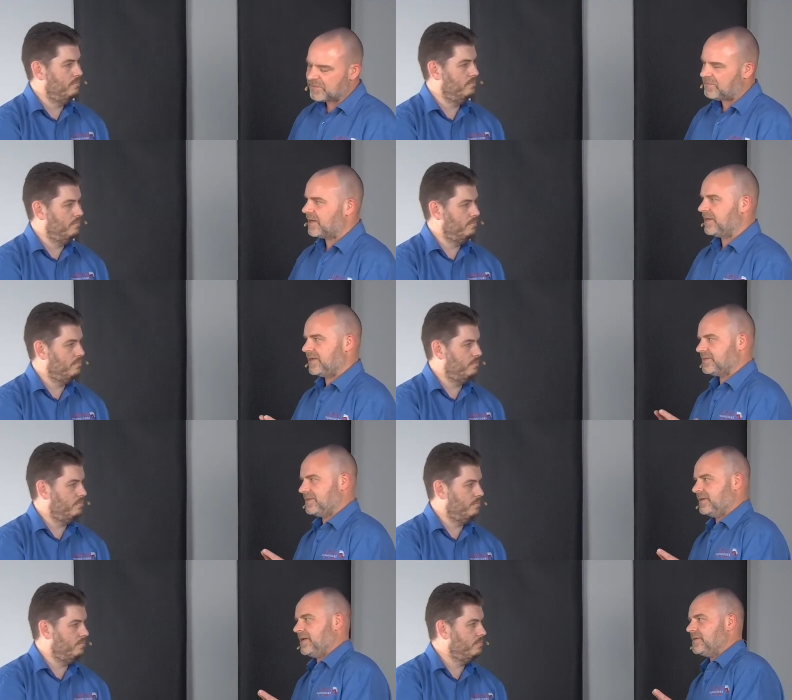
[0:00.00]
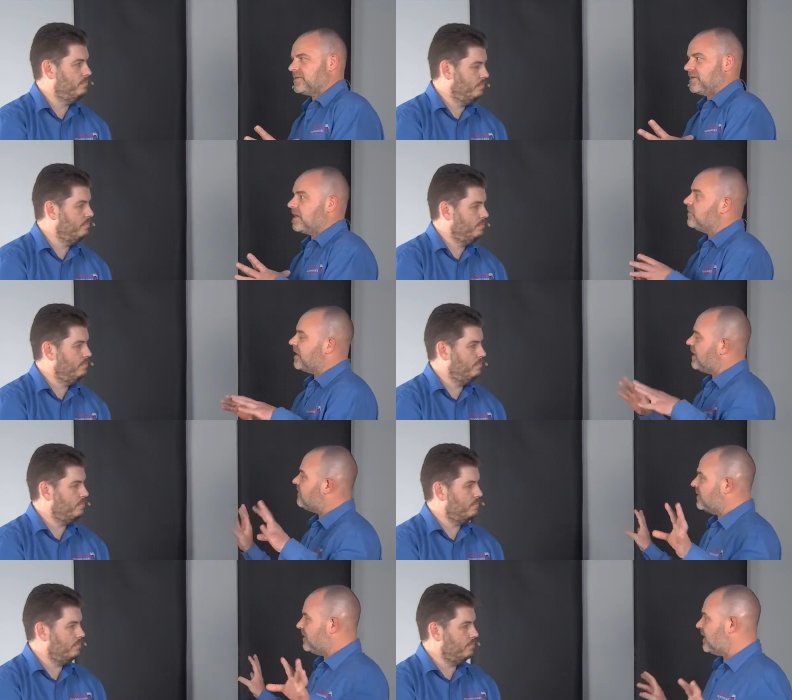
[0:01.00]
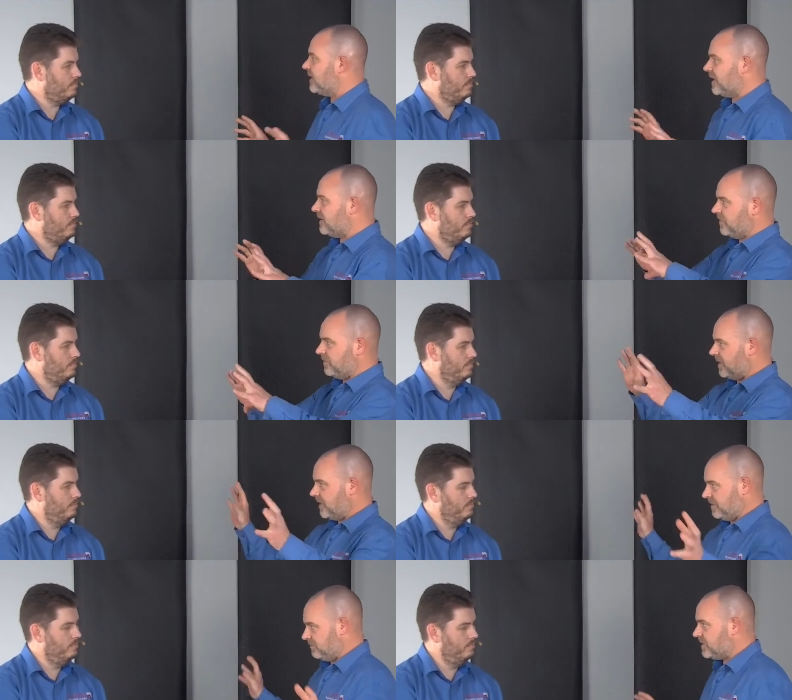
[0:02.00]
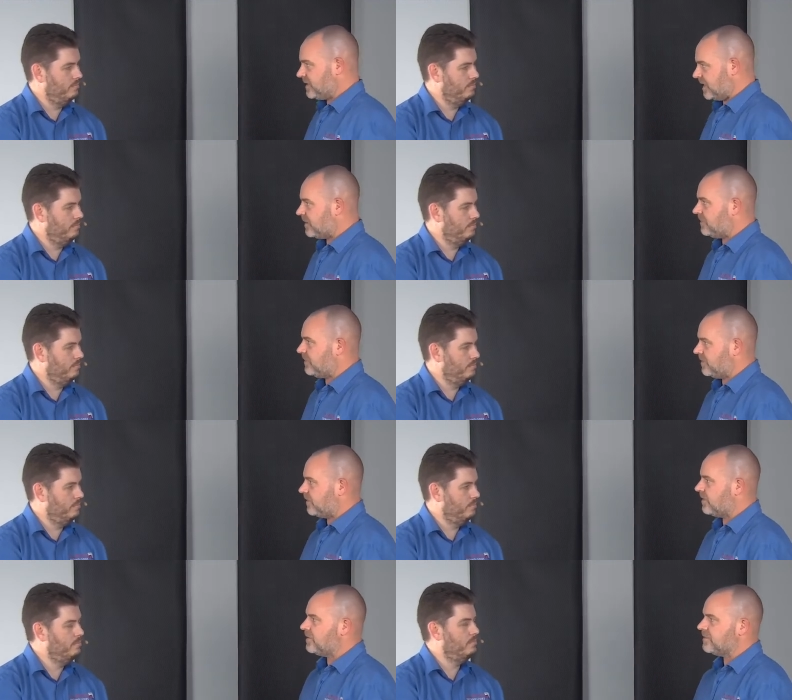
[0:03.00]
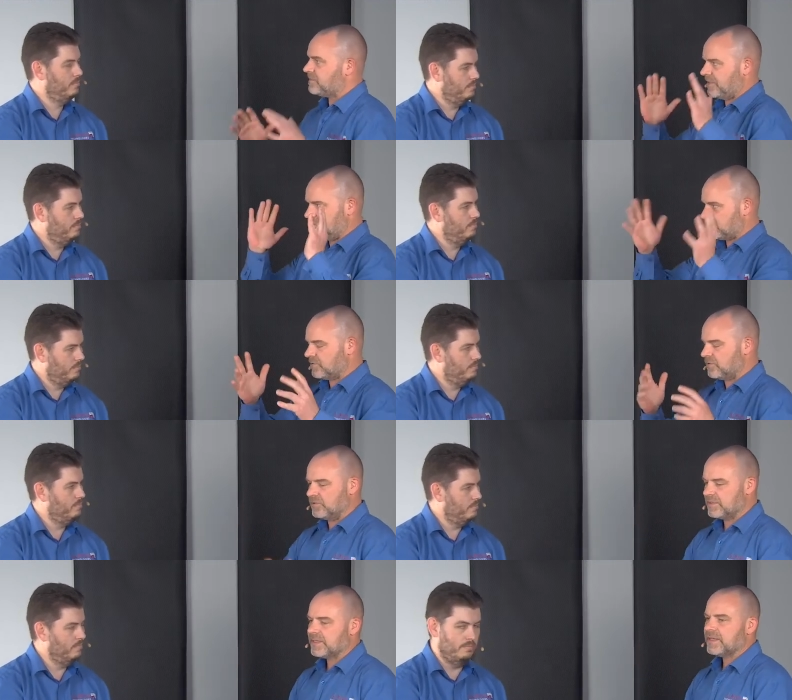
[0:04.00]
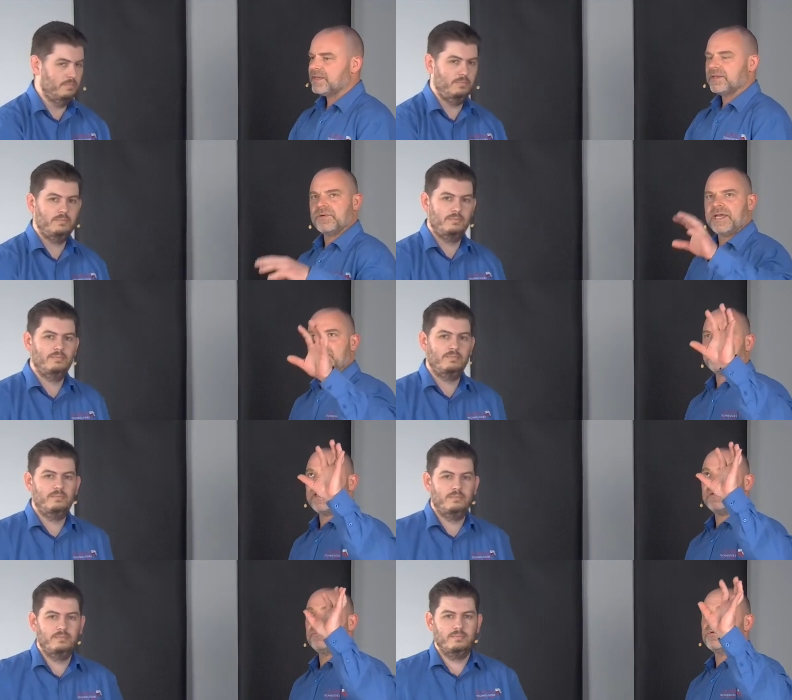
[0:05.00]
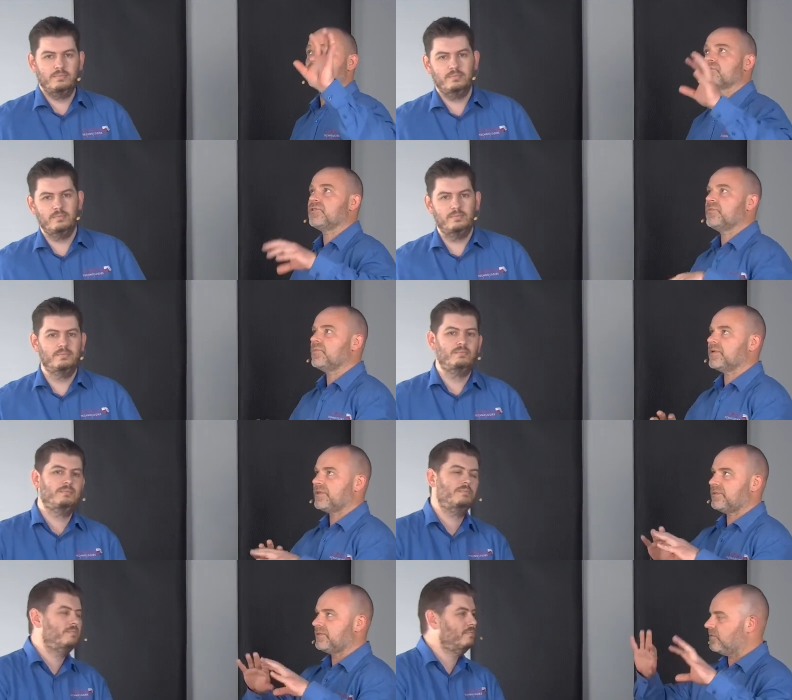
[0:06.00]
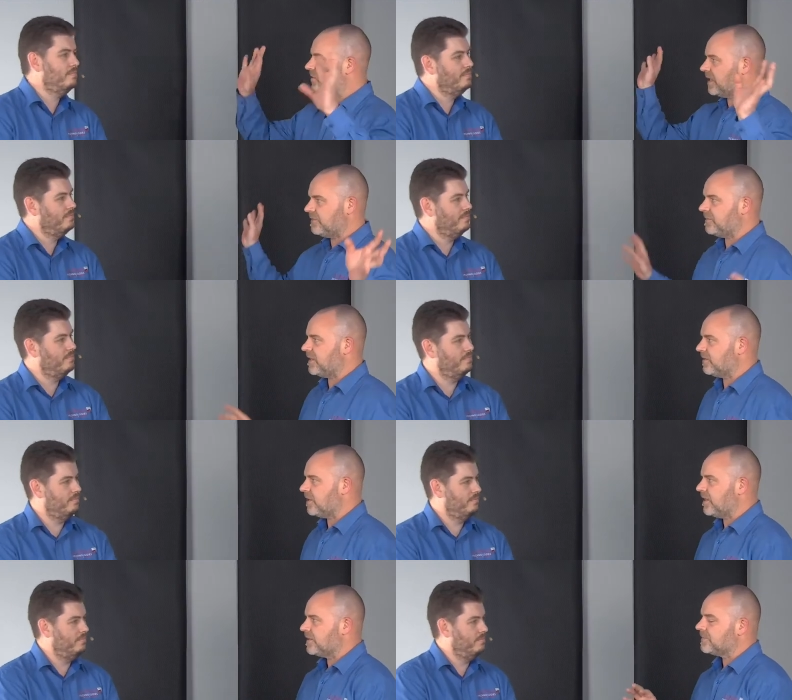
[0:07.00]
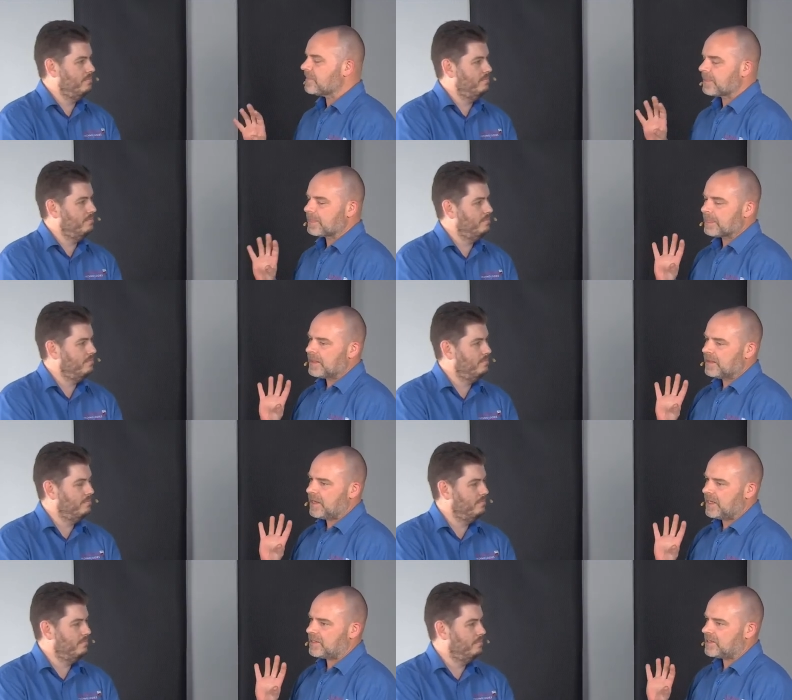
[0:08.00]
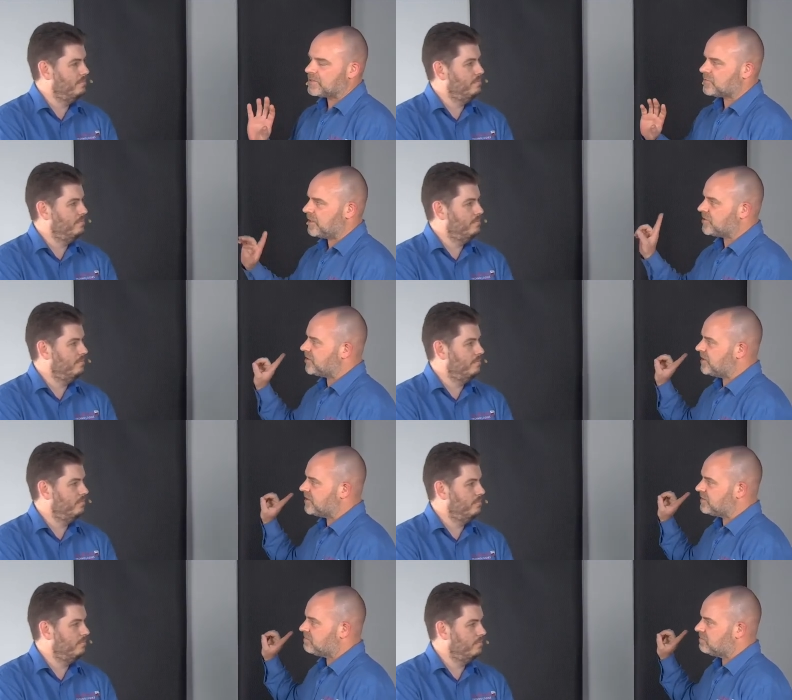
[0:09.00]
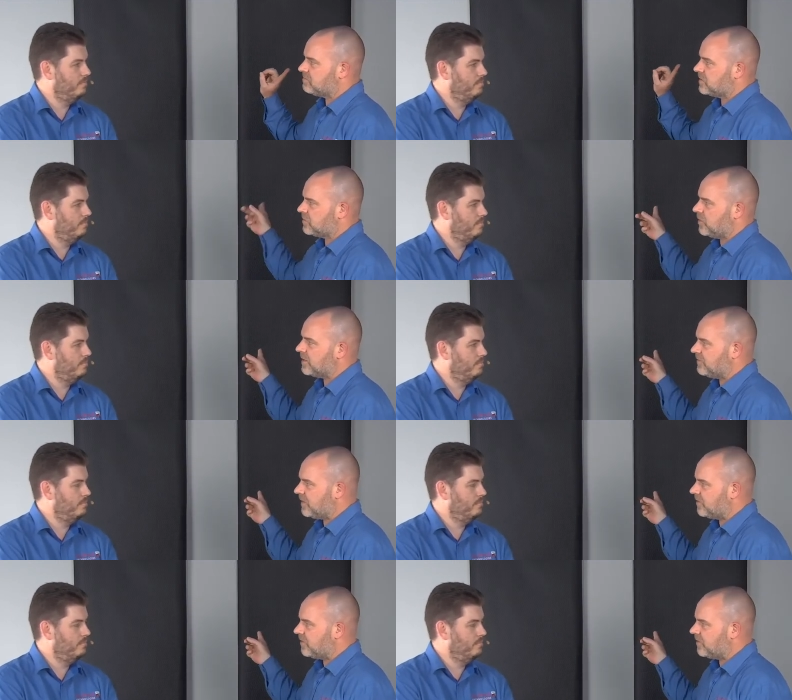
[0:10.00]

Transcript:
Speaker 1: to find out, okay, so now we have an, an AVB set up on the go. It's been installed. Hmm. We have a boardroom with all AVB going, and our switch is quite far